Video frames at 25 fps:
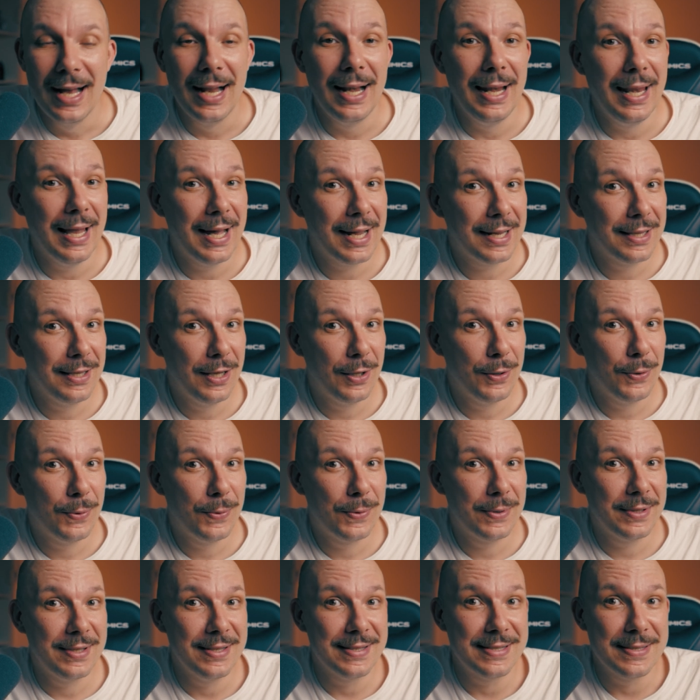Lagna
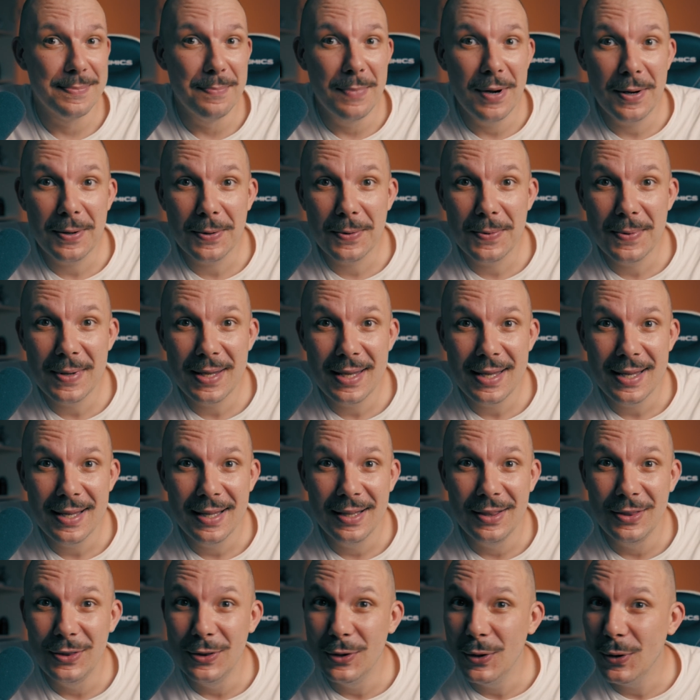Lord is Mercury,
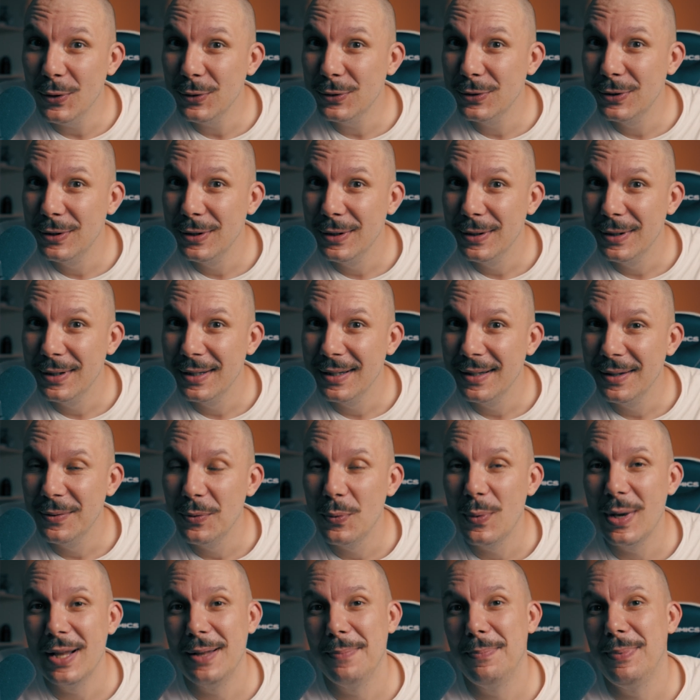not
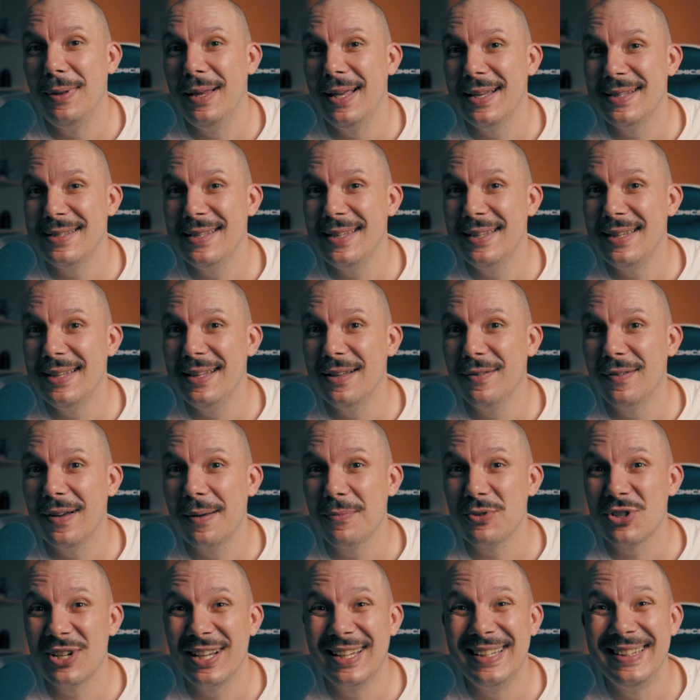well placed in the
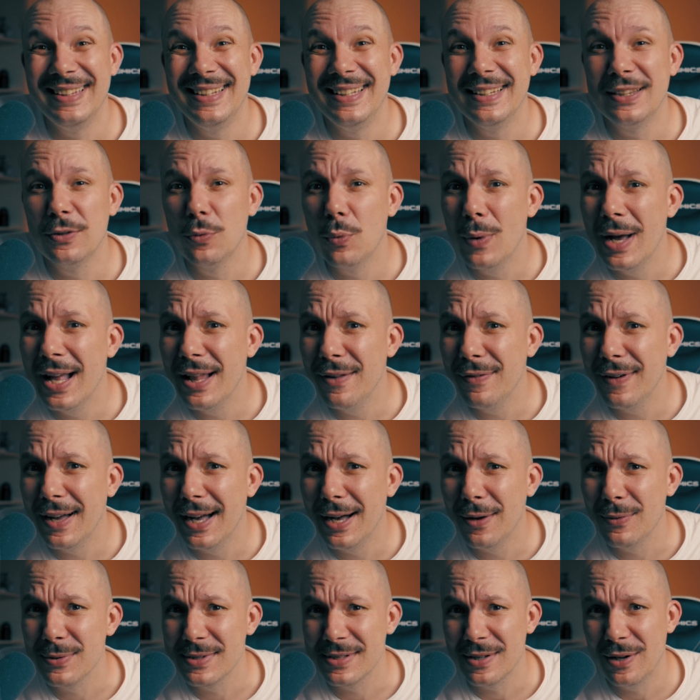Navamsha, in the 12th
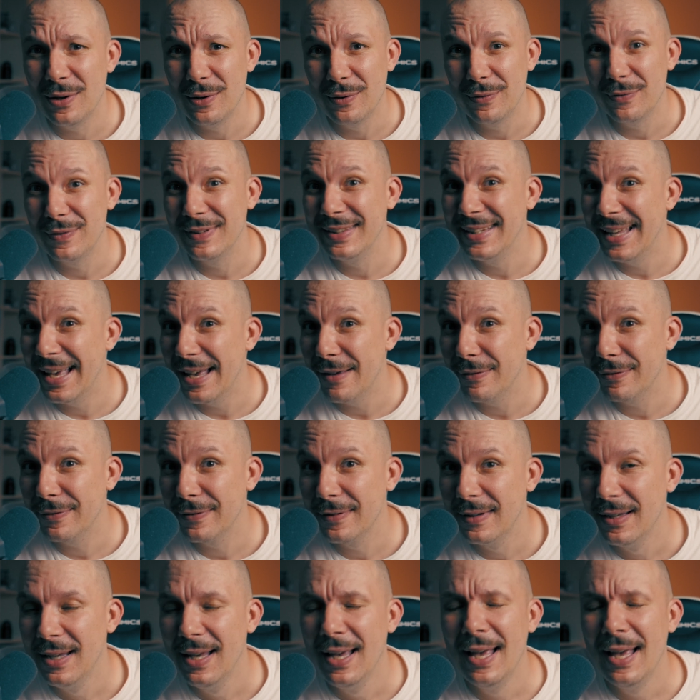house of
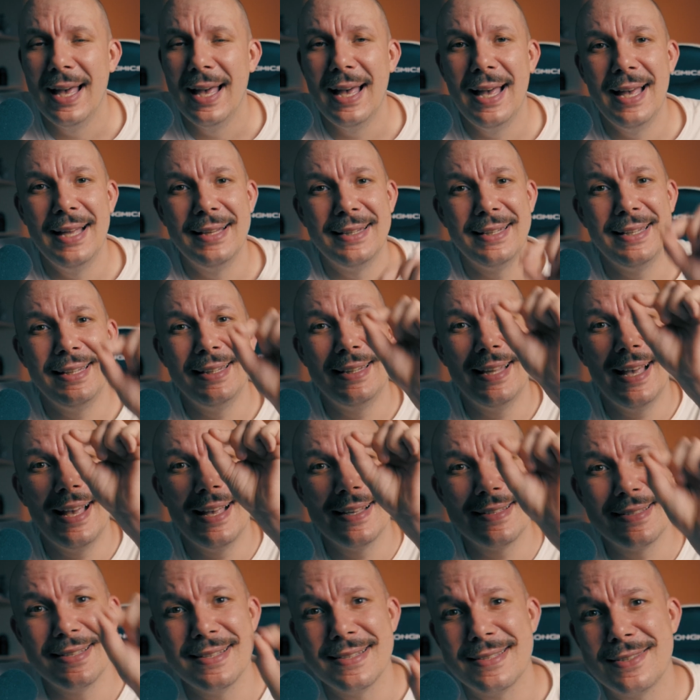death. And it
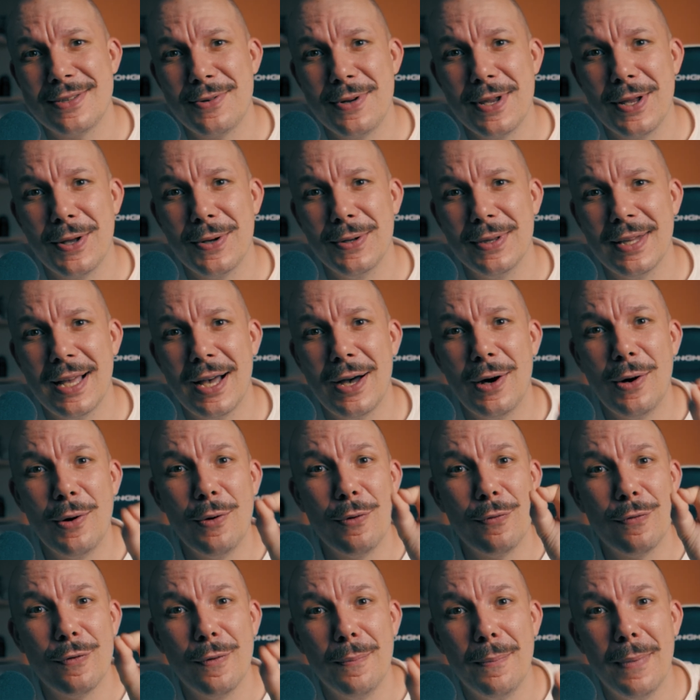has this trikona
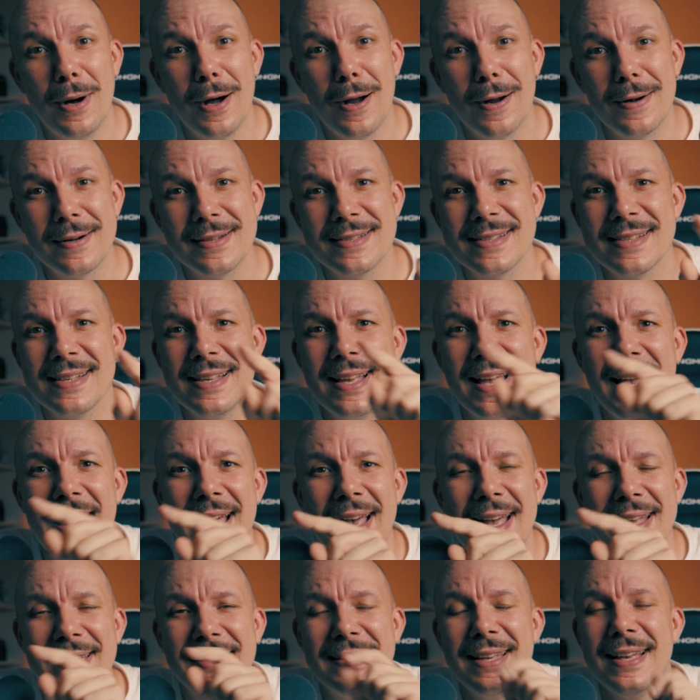of Mars
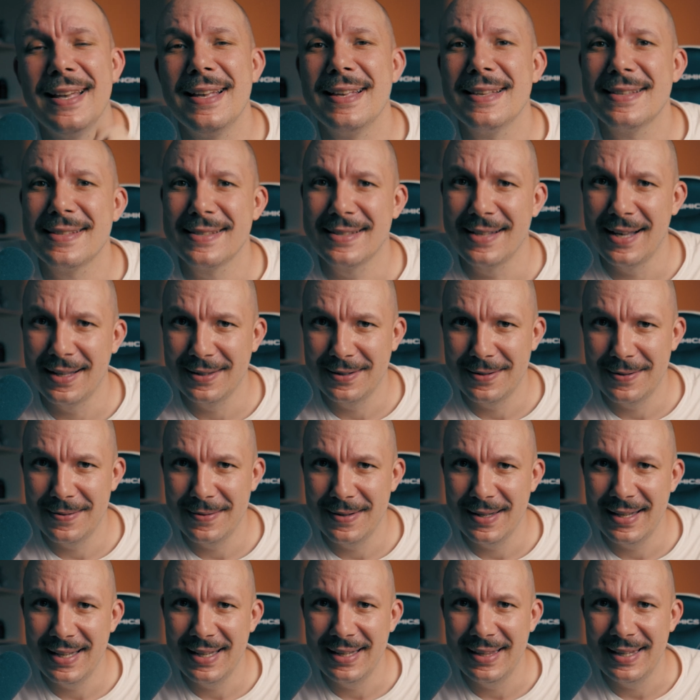and
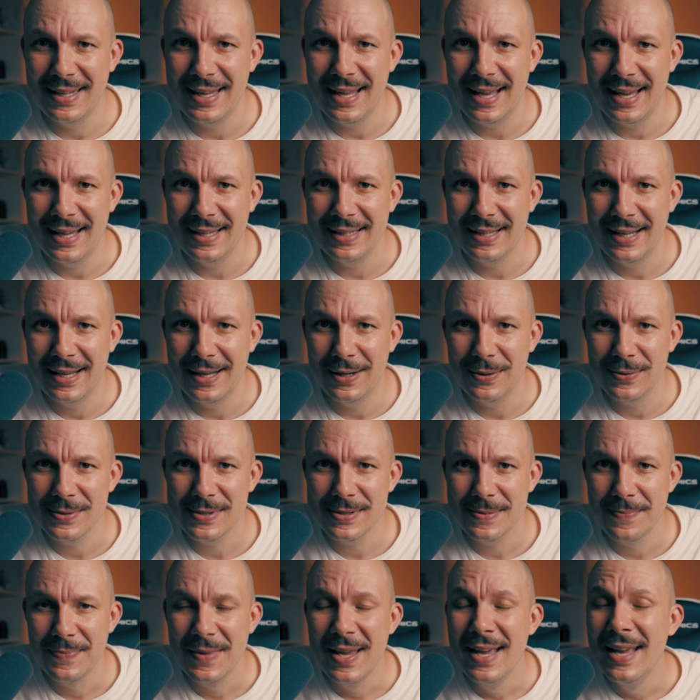Saturn in the 8th
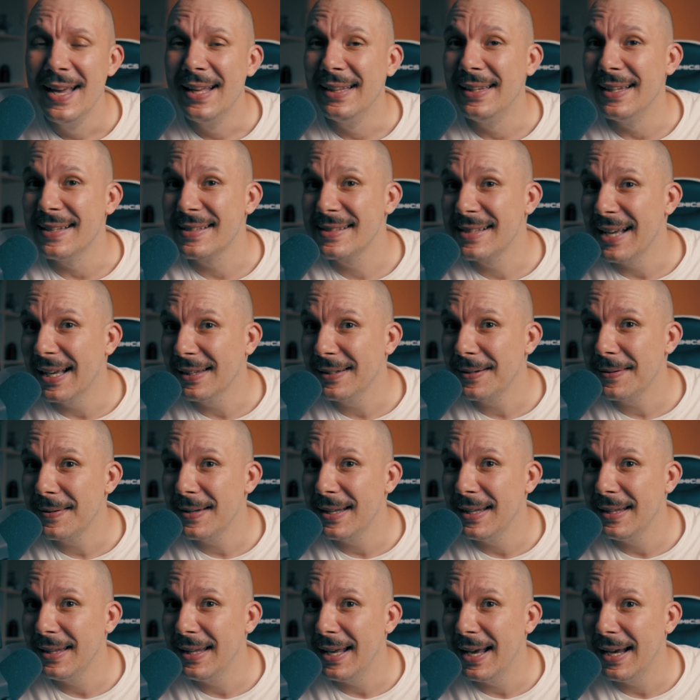house. The
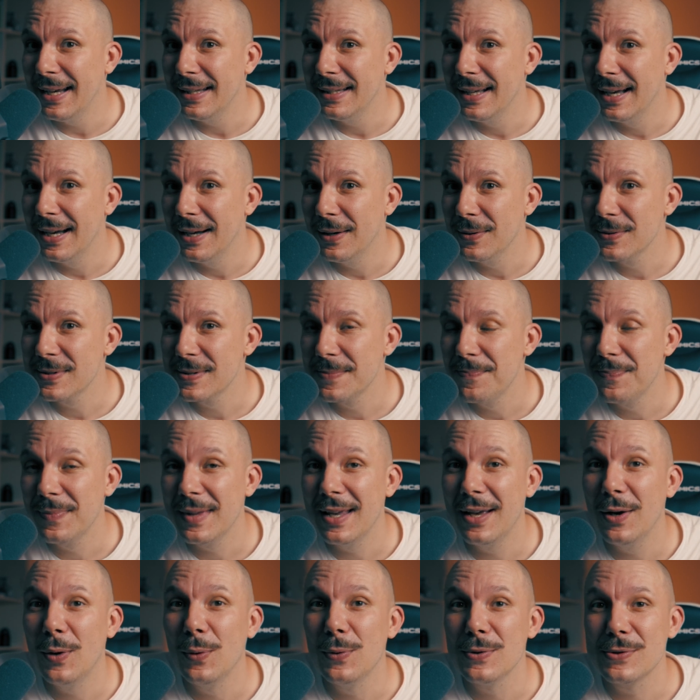Saturn in the 8th house
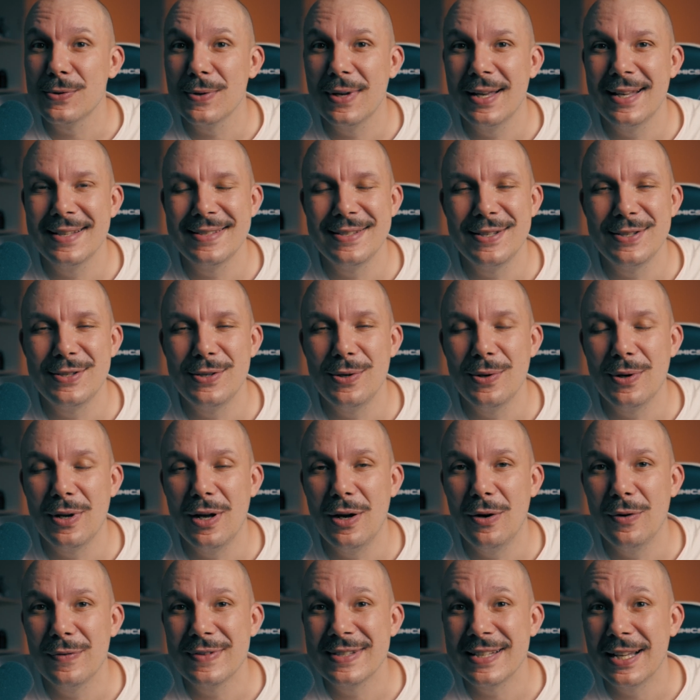also has this
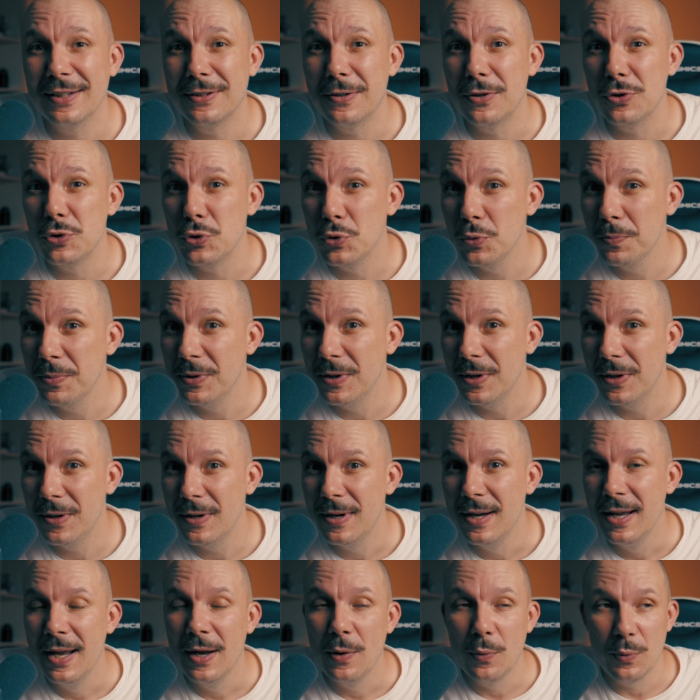yoga of
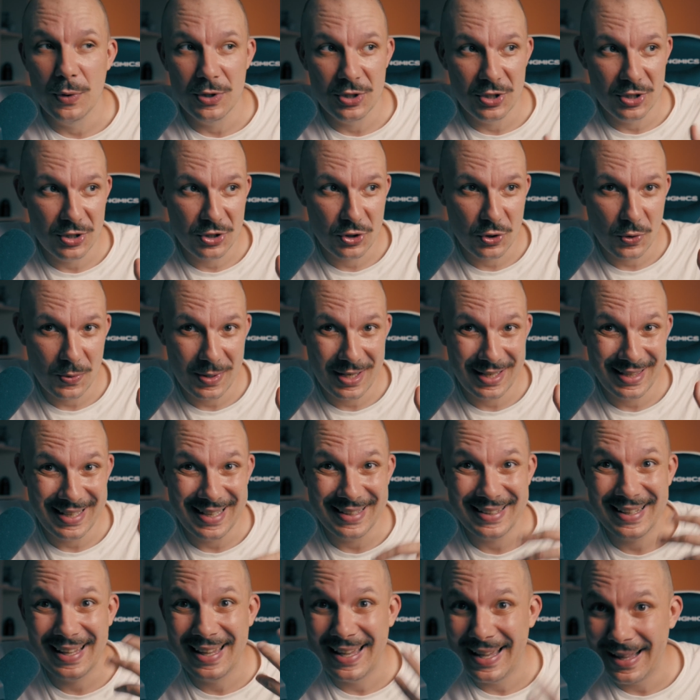Saturn-Jupiter, which is showing
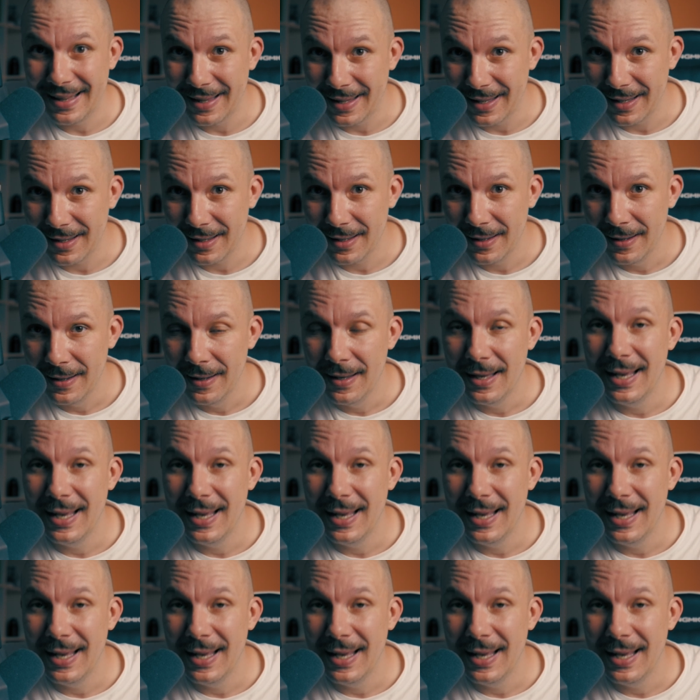that killing.